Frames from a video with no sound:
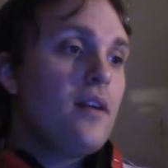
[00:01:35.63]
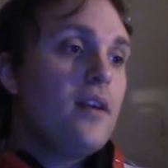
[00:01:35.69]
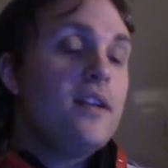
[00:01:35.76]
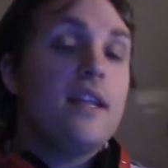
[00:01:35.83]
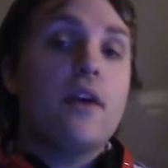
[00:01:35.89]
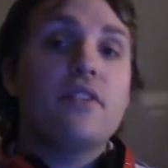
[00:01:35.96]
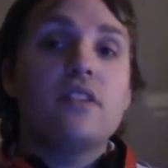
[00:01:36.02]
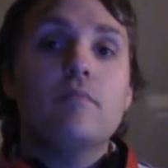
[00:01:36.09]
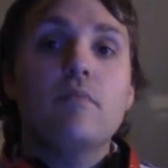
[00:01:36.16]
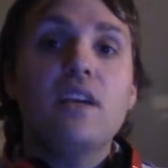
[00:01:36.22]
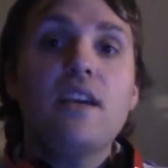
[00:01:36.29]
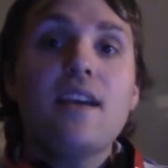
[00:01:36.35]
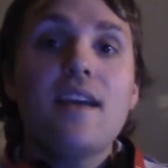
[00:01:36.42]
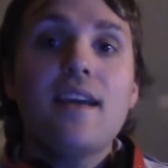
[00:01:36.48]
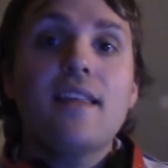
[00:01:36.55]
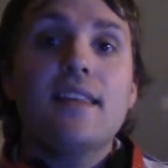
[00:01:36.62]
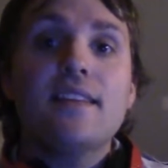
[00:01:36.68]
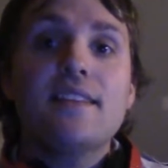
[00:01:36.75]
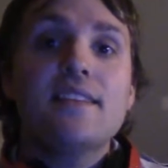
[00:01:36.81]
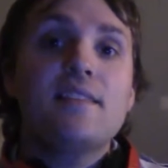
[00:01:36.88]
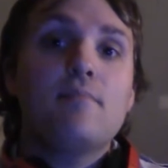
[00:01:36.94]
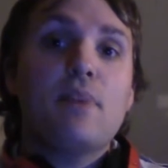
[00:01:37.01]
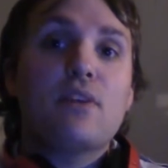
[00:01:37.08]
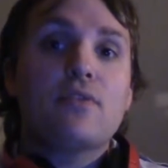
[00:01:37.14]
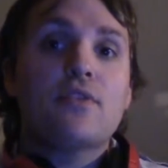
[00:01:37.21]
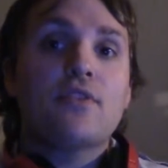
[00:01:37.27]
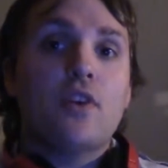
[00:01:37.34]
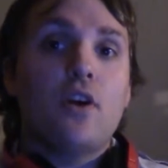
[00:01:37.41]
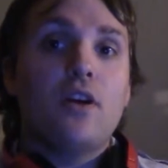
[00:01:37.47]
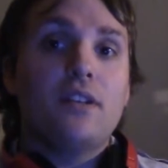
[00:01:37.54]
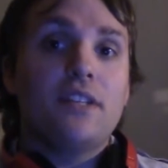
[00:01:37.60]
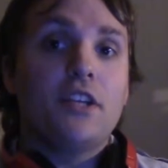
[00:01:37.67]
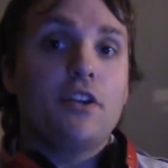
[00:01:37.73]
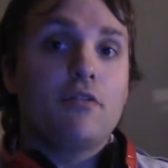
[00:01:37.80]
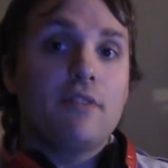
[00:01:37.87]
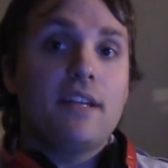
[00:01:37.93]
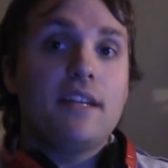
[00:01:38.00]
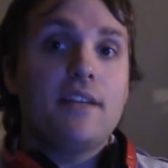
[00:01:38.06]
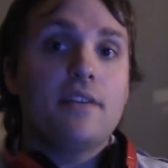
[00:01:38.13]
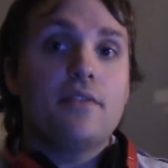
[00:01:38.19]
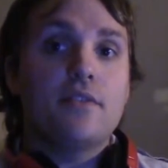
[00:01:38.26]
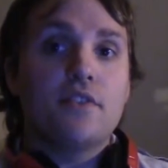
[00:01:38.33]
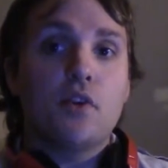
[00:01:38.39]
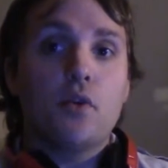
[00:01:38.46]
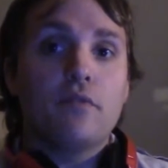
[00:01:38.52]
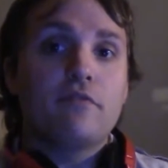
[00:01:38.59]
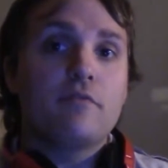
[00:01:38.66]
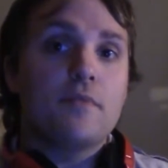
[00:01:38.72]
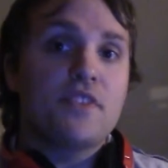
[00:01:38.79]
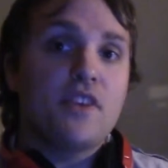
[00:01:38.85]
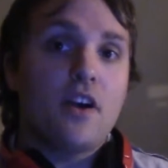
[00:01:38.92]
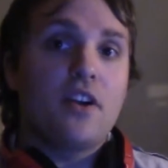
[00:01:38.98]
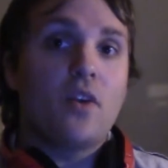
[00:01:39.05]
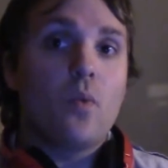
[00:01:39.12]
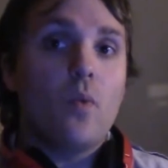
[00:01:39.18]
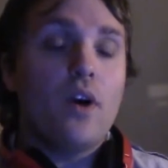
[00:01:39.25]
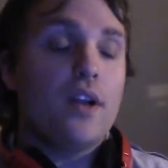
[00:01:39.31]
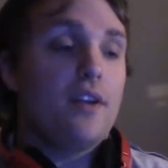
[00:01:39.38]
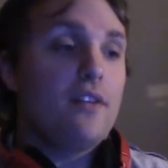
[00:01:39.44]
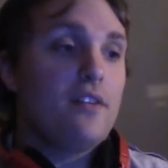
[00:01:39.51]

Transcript: Now, to me, this is a better song than Green Hill Zone from Sonic 1.